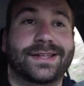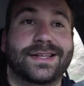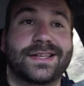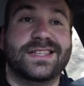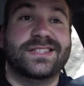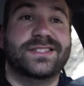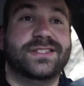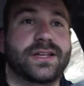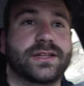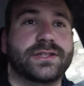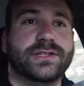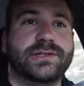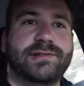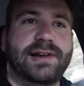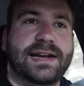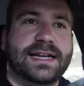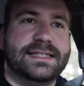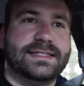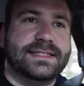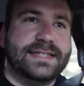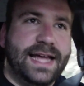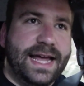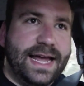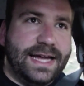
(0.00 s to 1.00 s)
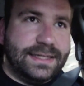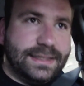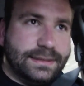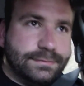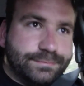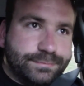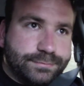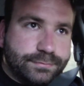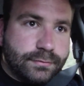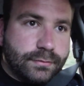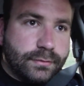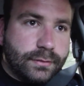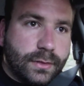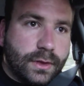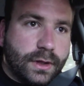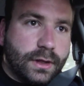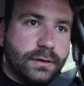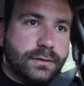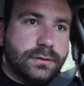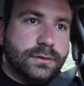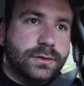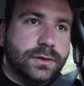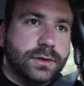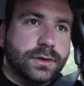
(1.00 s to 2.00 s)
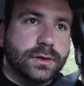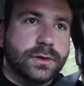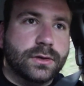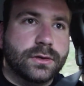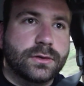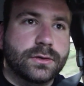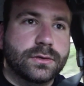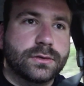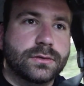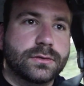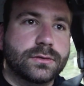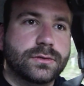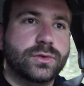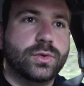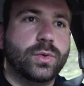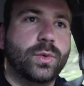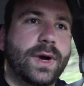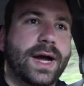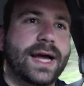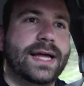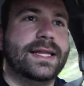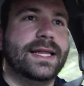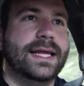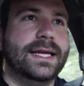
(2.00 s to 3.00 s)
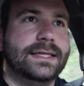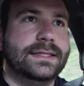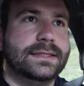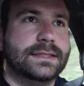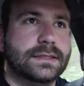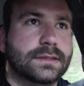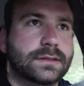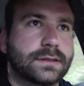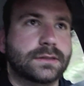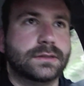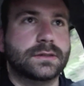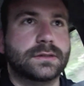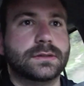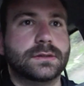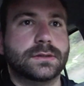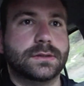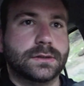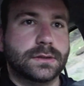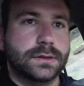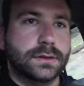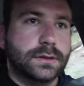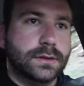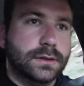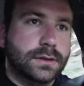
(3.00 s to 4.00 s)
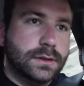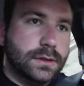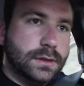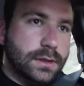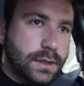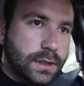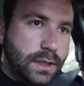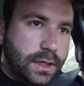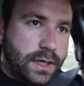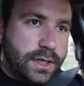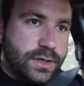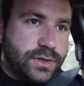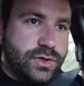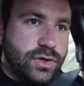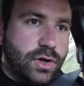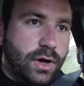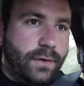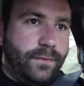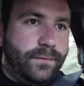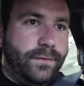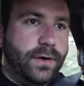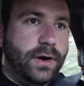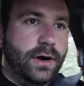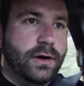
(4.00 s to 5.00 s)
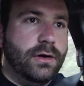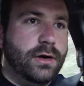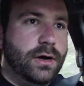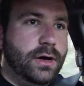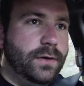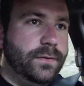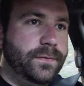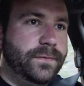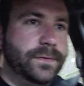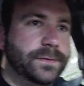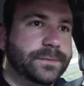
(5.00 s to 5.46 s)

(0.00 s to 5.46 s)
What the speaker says: Sun's already set, so twilight is not far off.